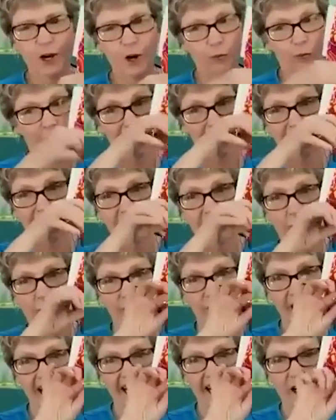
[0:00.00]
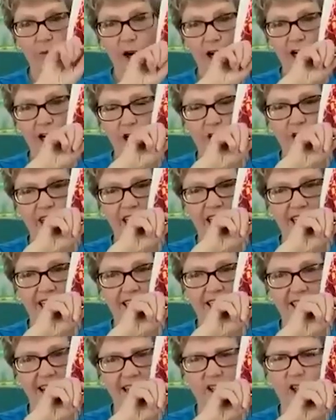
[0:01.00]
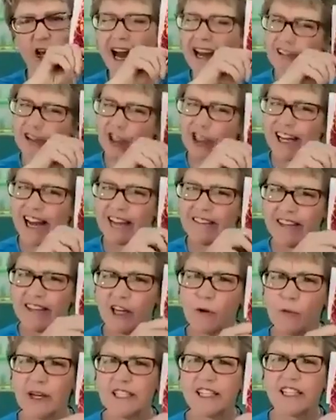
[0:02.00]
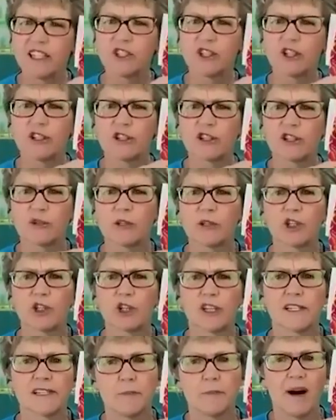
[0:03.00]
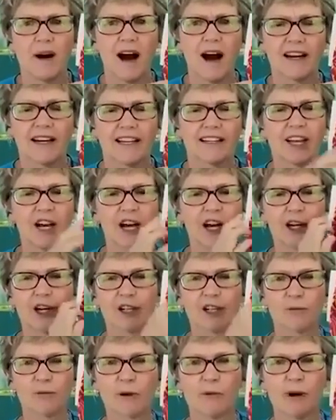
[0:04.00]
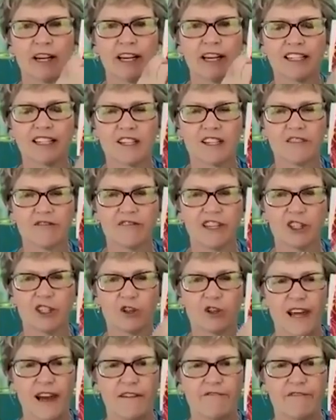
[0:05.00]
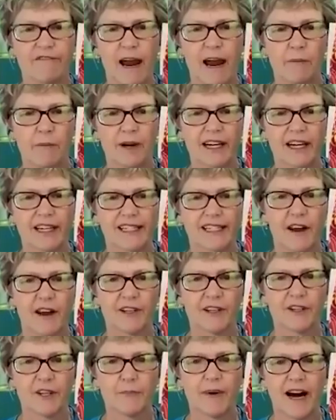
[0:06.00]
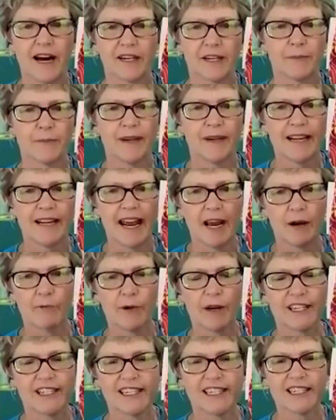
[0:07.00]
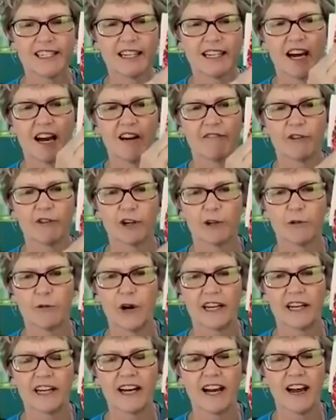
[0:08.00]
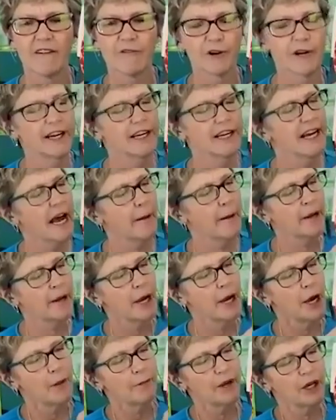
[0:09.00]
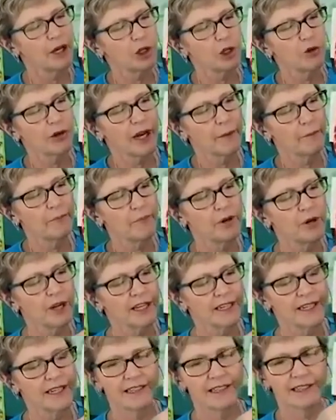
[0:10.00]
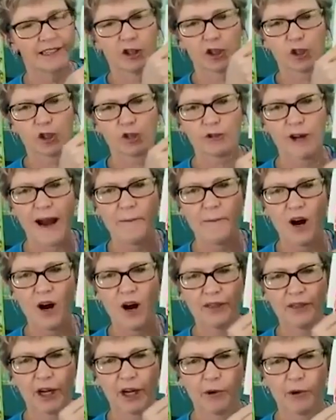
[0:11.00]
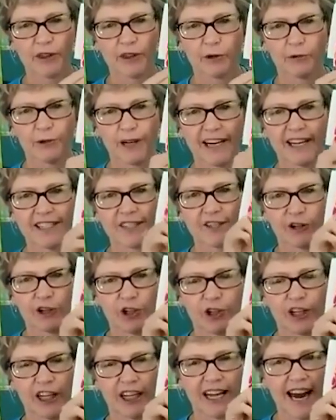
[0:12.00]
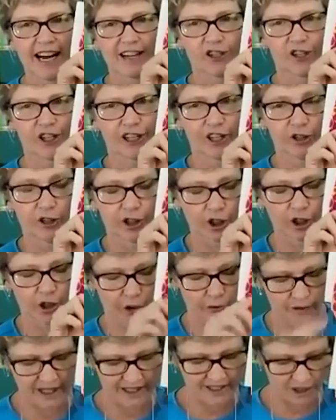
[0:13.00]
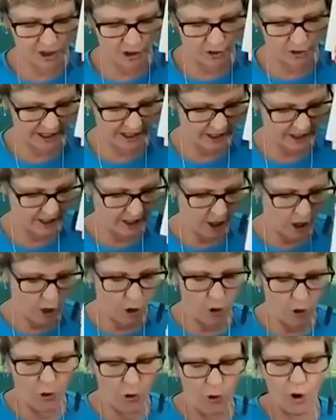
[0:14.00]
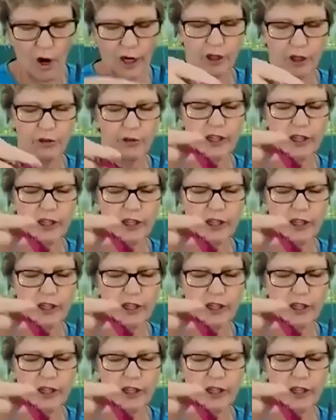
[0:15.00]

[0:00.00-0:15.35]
with the little ring where you can attach. Actually, I think we did yours with just the pocket because we wanted to feature that fabric down at the bottom and we didn't cover want to cover it up. But you can put a little strap on there with a ring so you can actually hook your rings to it or you